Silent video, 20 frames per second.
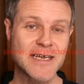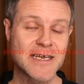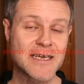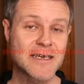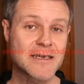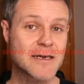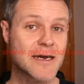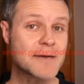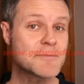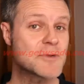
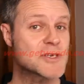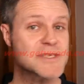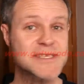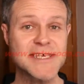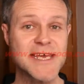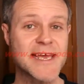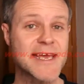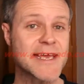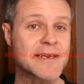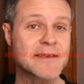I'm not
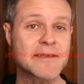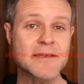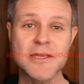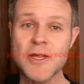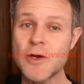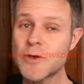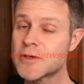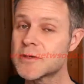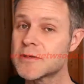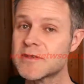saying
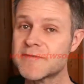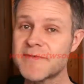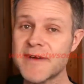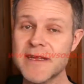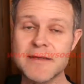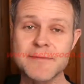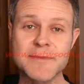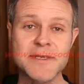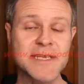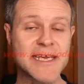local
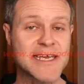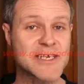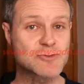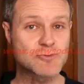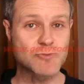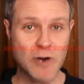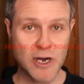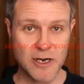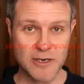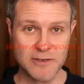development is
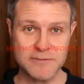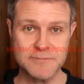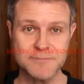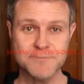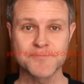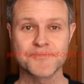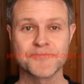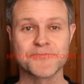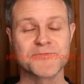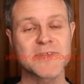wrong,
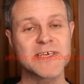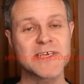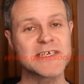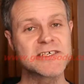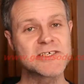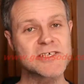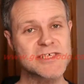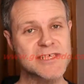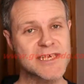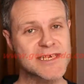it
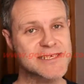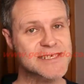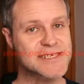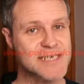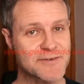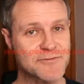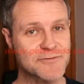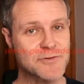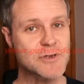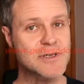just has
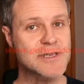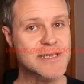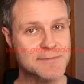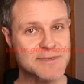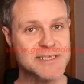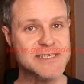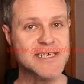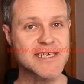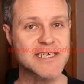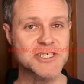several
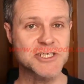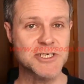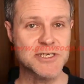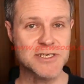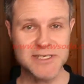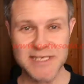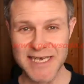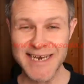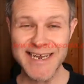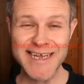
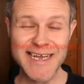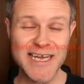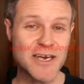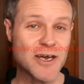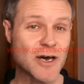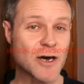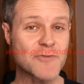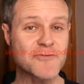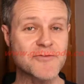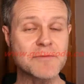limitations and it can
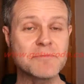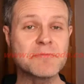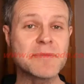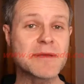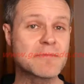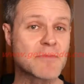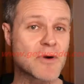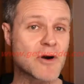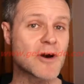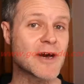often be
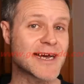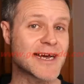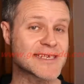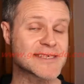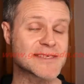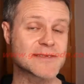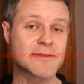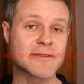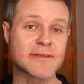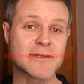more
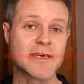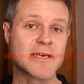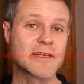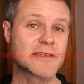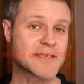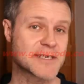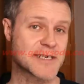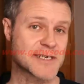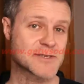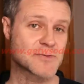hassle
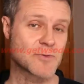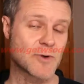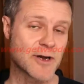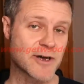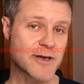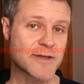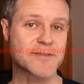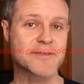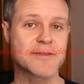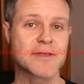than it's
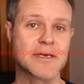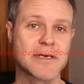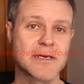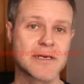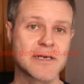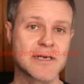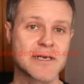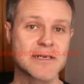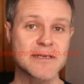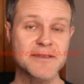worth.
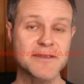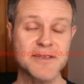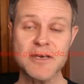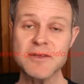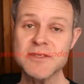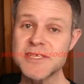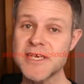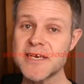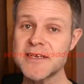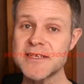Now, the
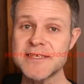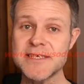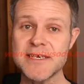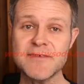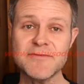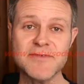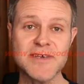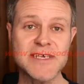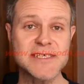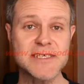
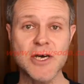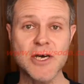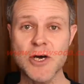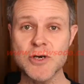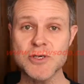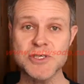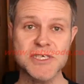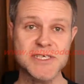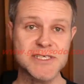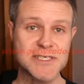alternative is to
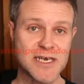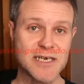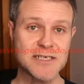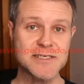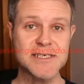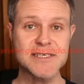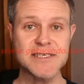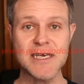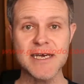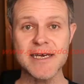host your
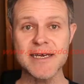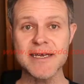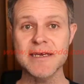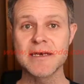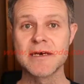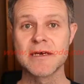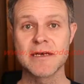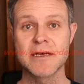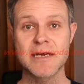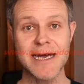starter site
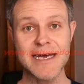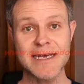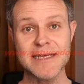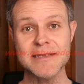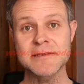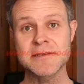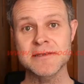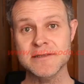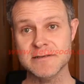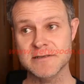
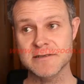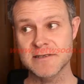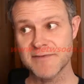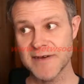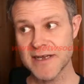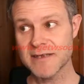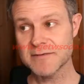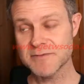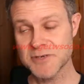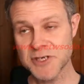and
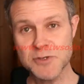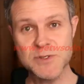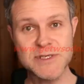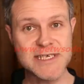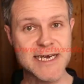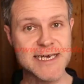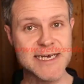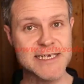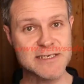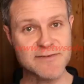develop new
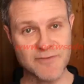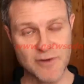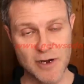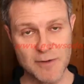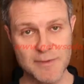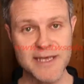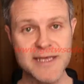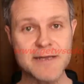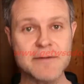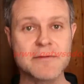sites from
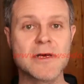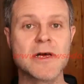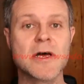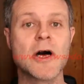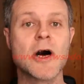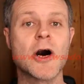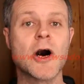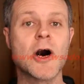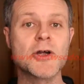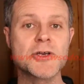it
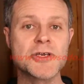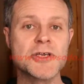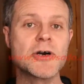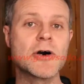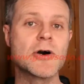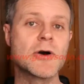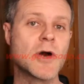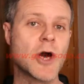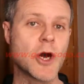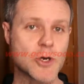on
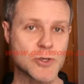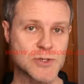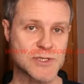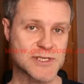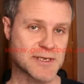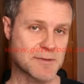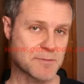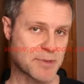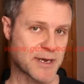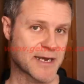your
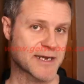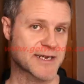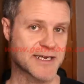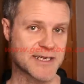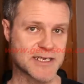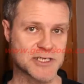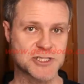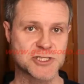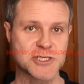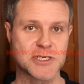hosting
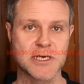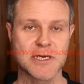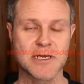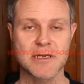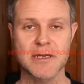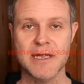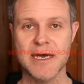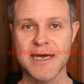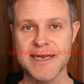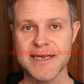package,
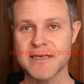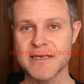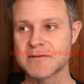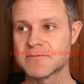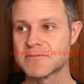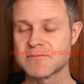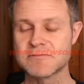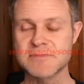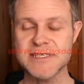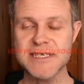like
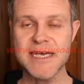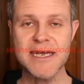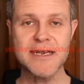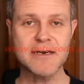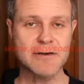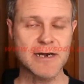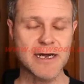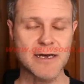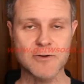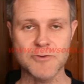
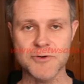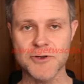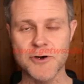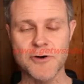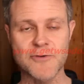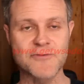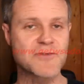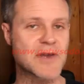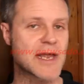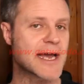SiteGround or
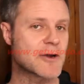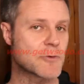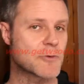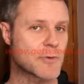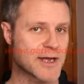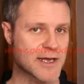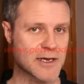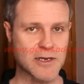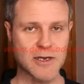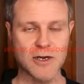
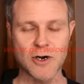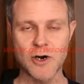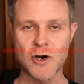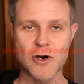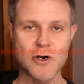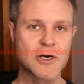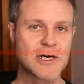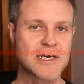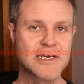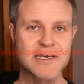Flywheel
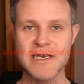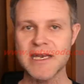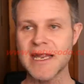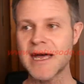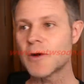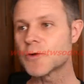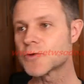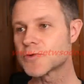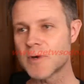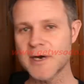or
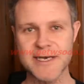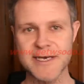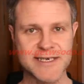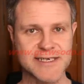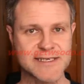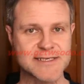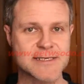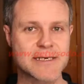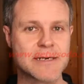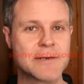
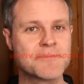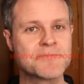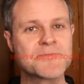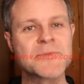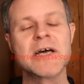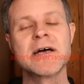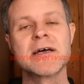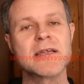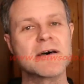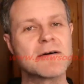Cloudways.
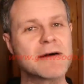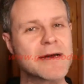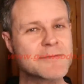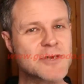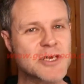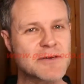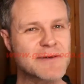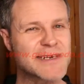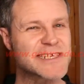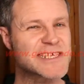Now, I'm
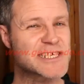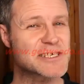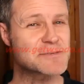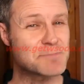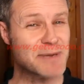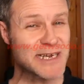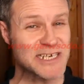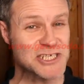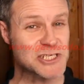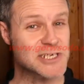going to
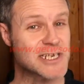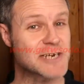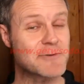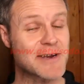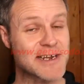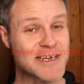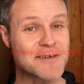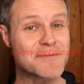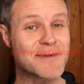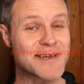especially
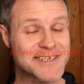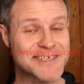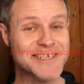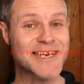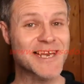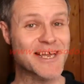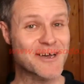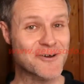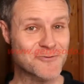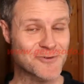recommend
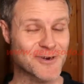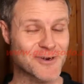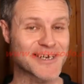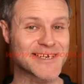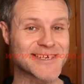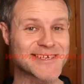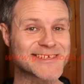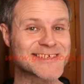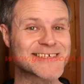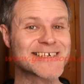
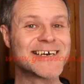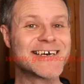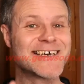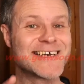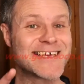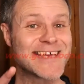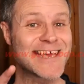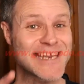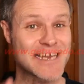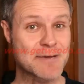Cloudways
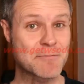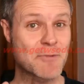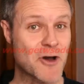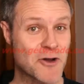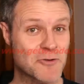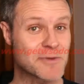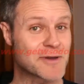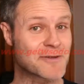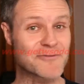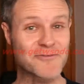in a
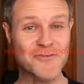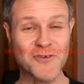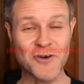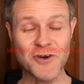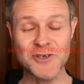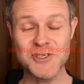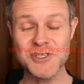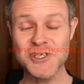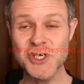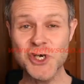moment for
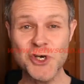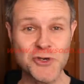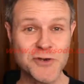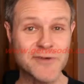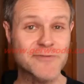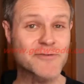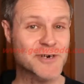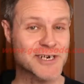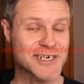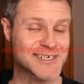a ton
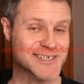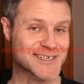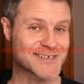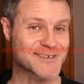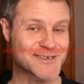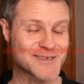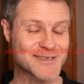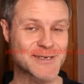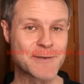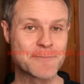of
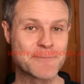reasons.